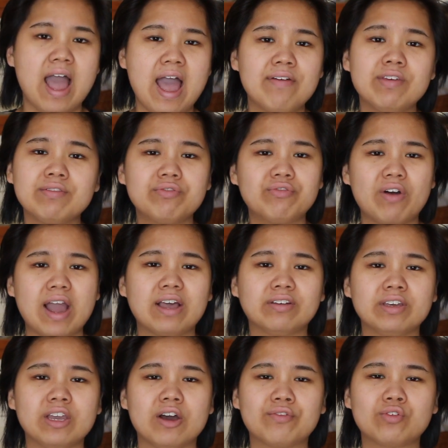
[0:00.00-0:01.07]
And then
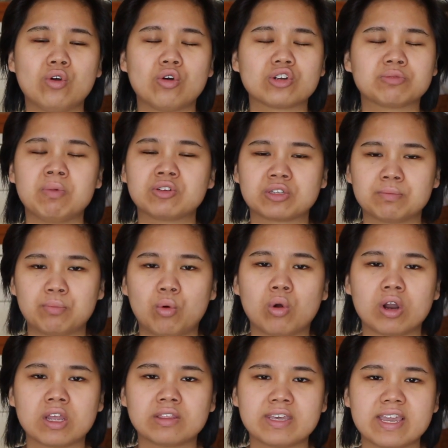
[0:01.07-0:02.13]
finally, of course, most
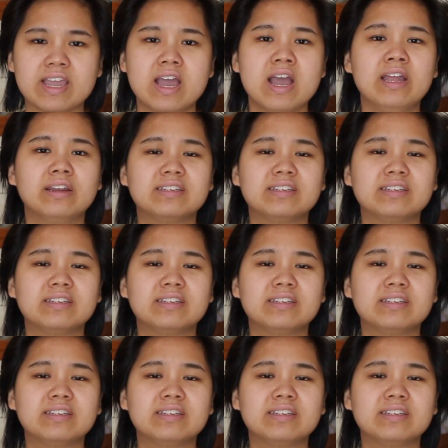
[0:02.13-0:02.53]
importantly,